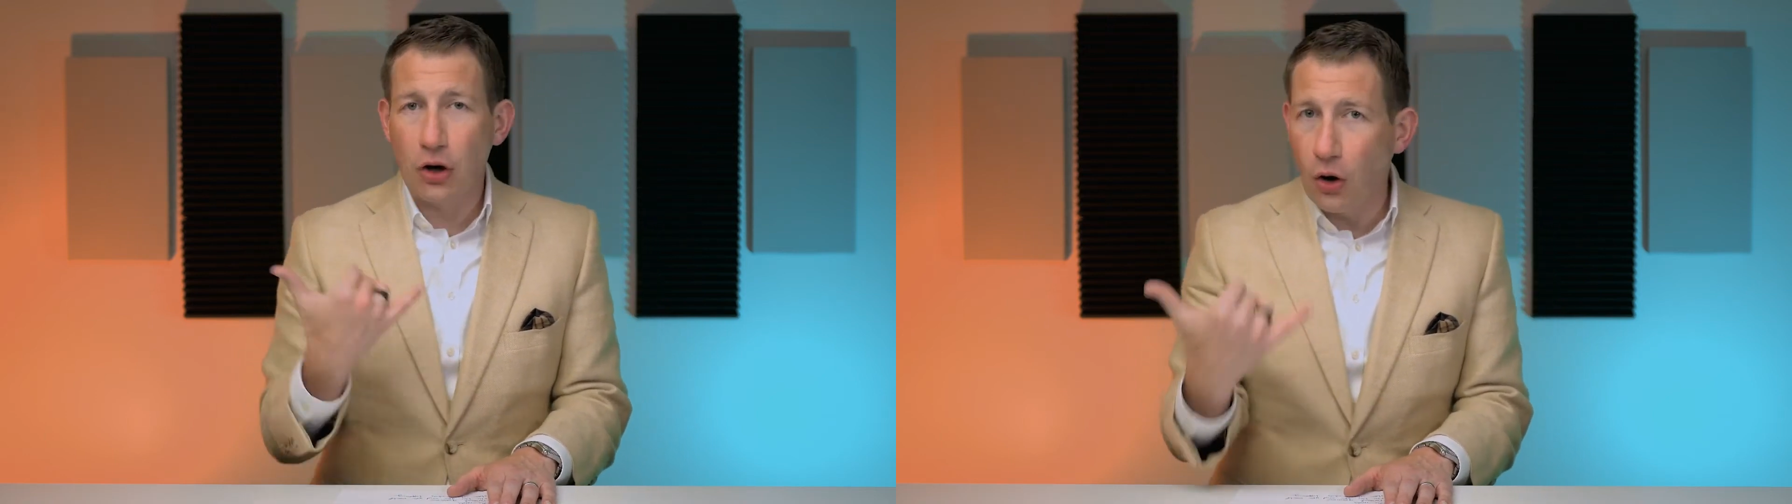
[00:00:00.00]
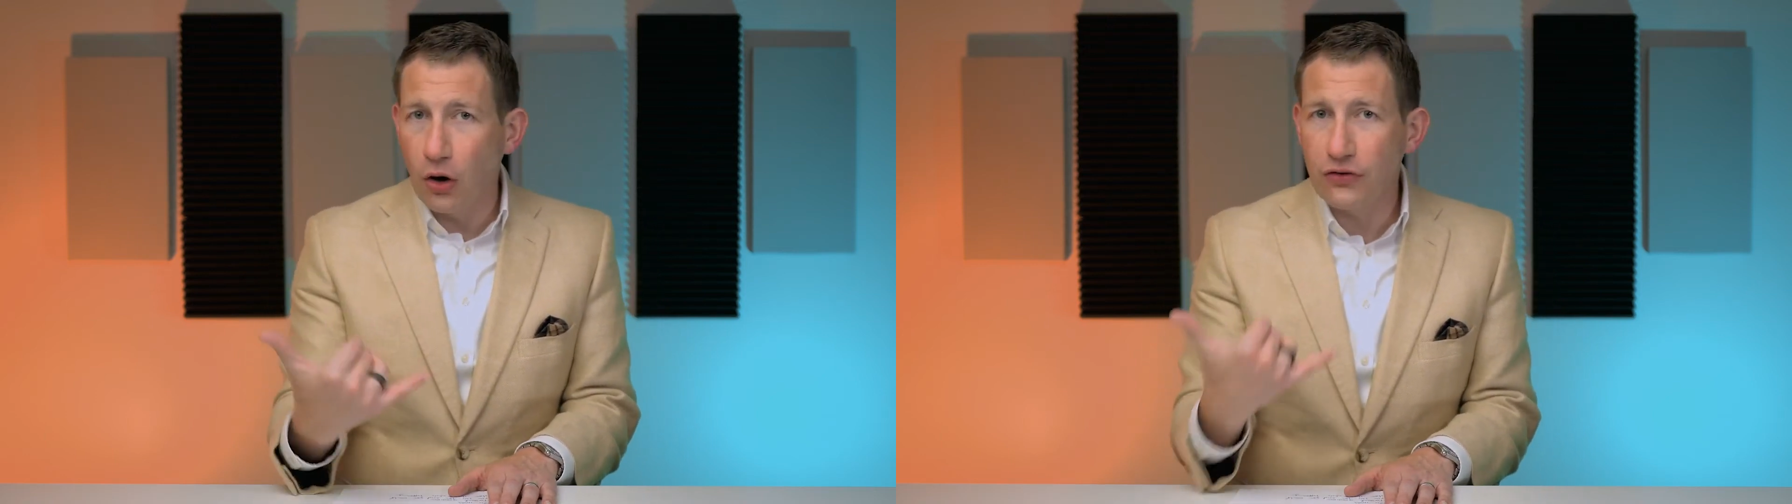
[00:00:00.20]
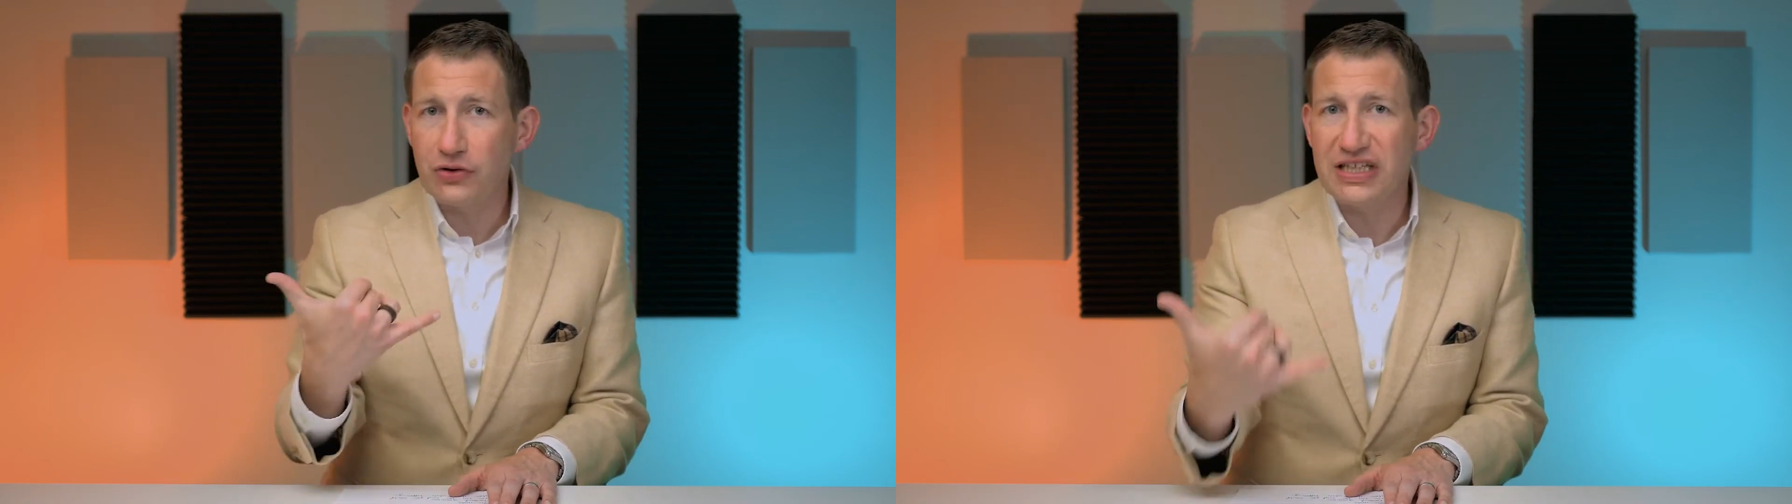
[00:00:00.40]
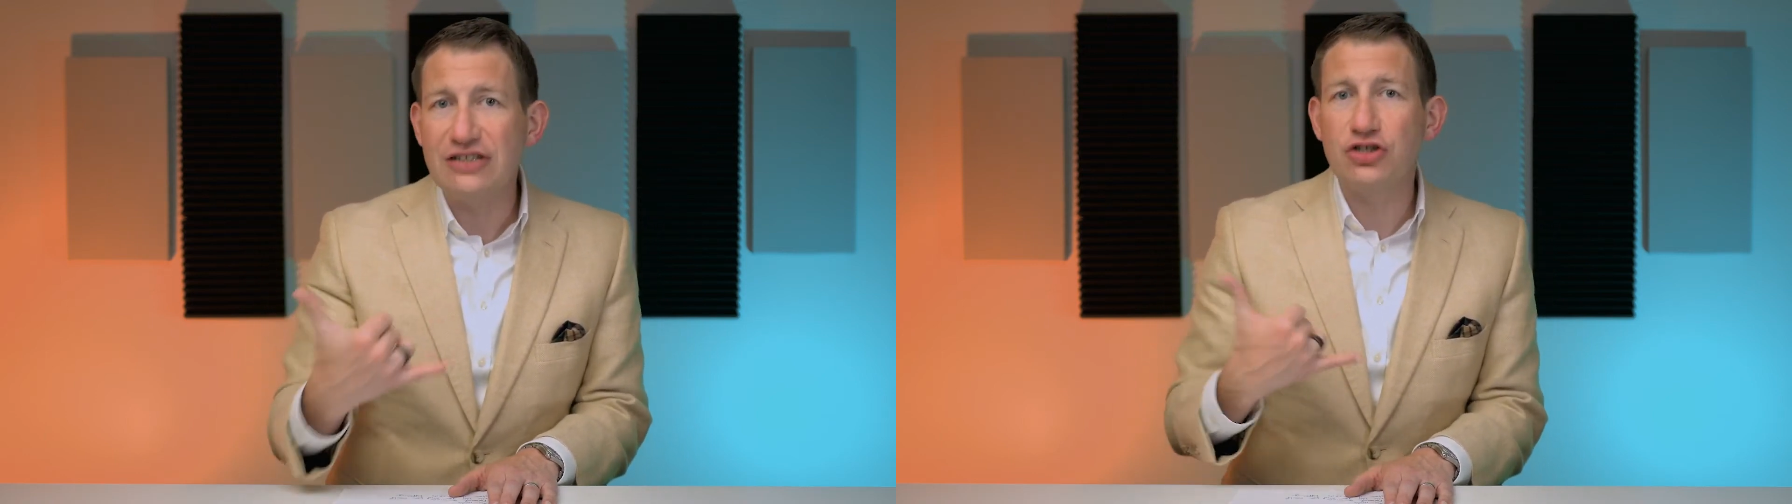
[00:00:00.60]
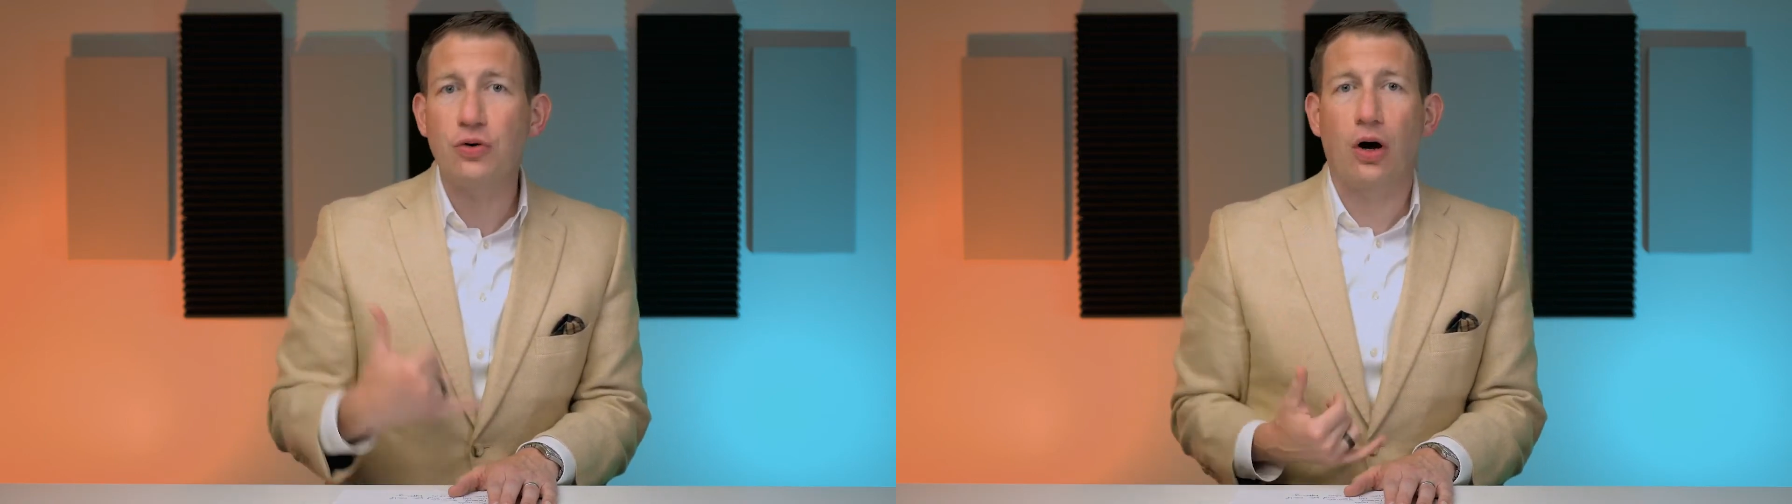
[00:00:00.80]
all the
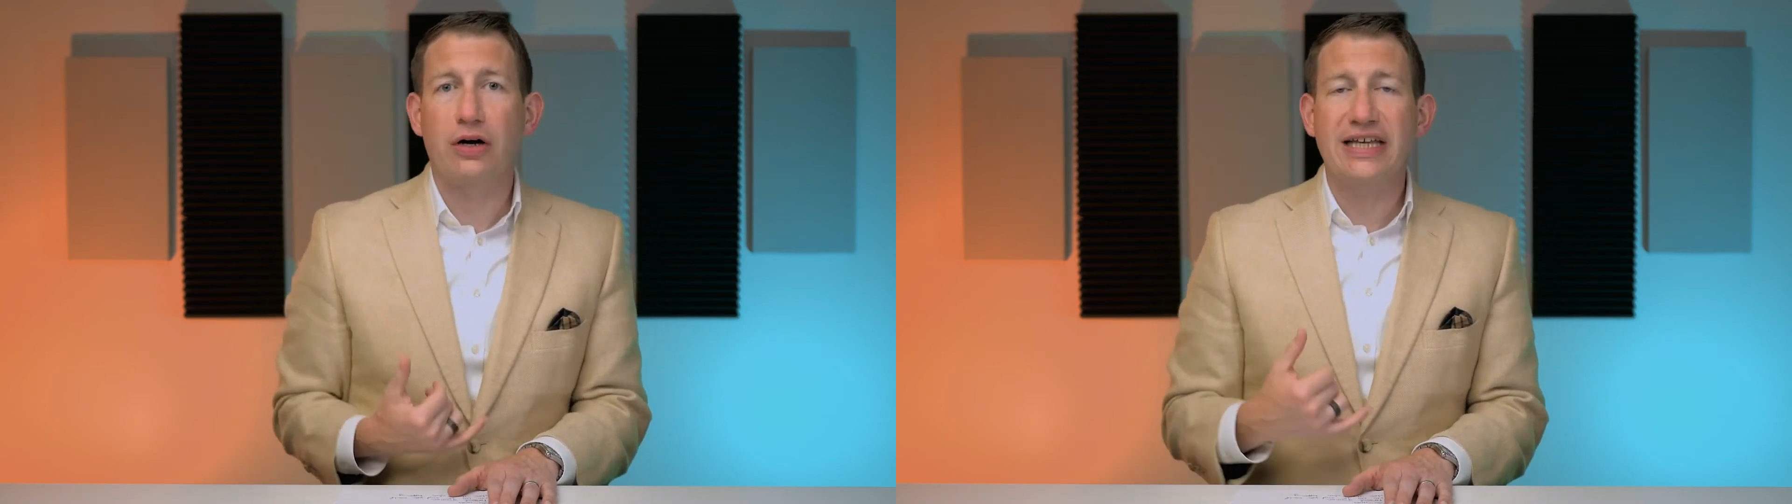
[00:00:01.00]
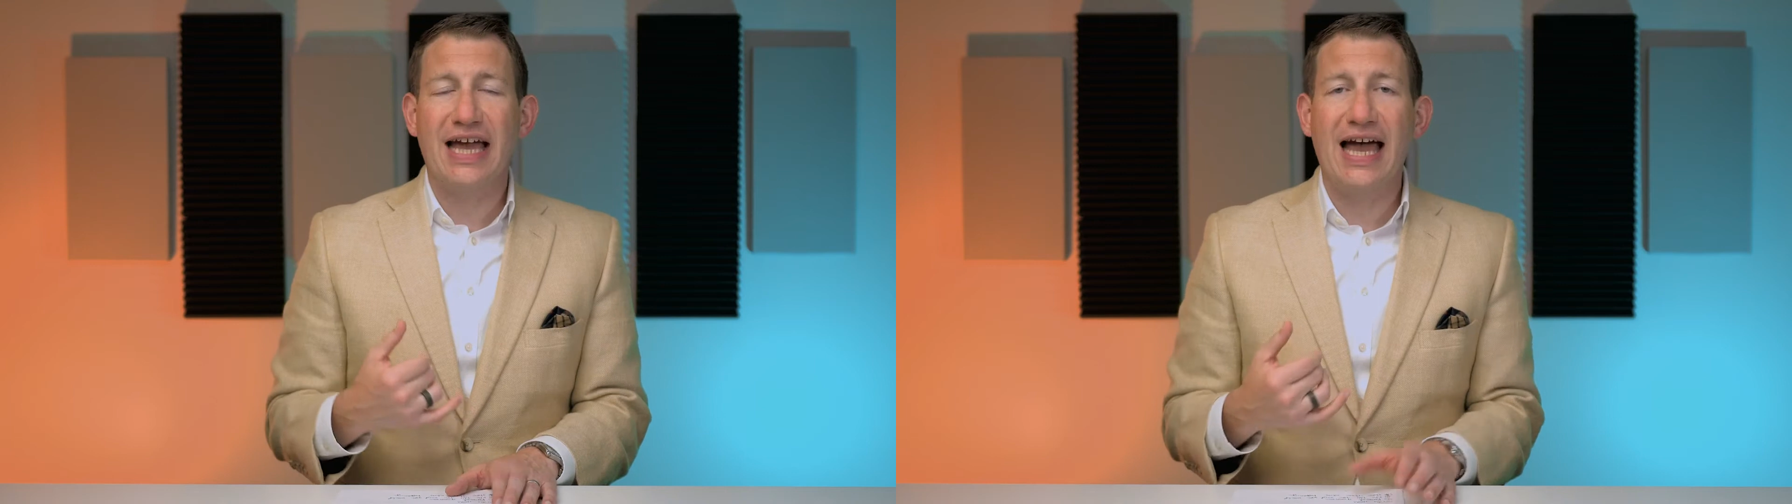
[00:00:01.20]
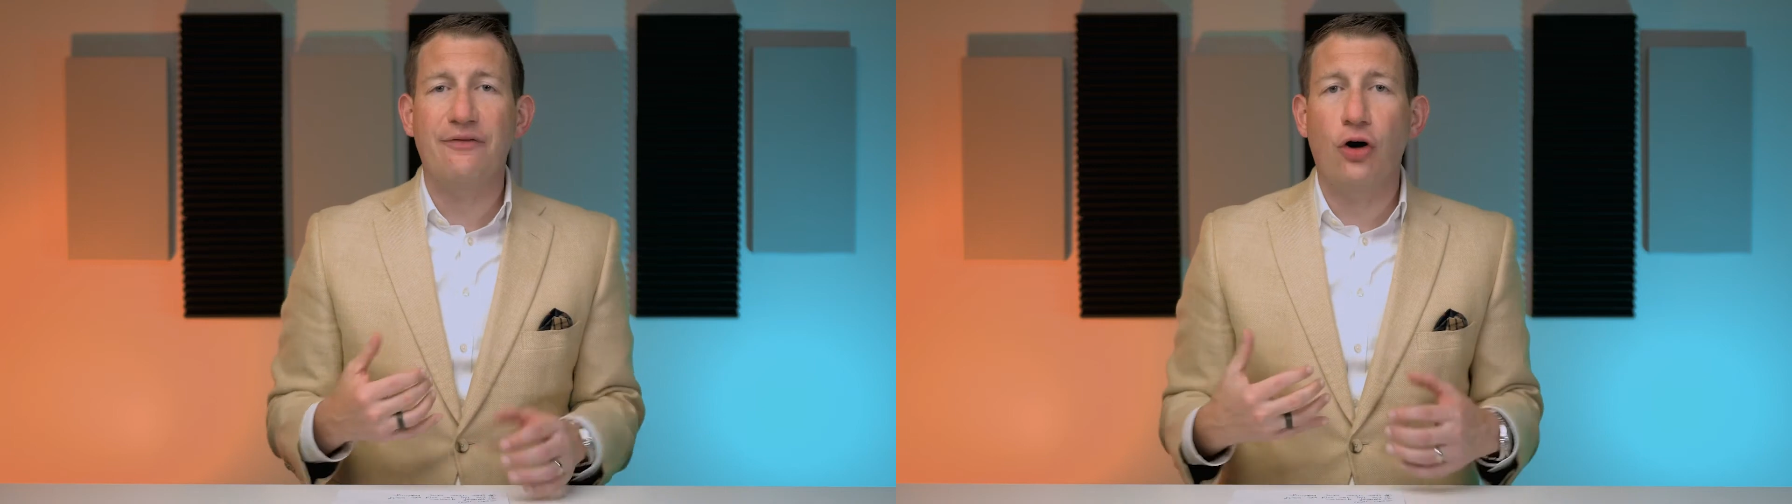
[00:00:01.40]
leads you already have,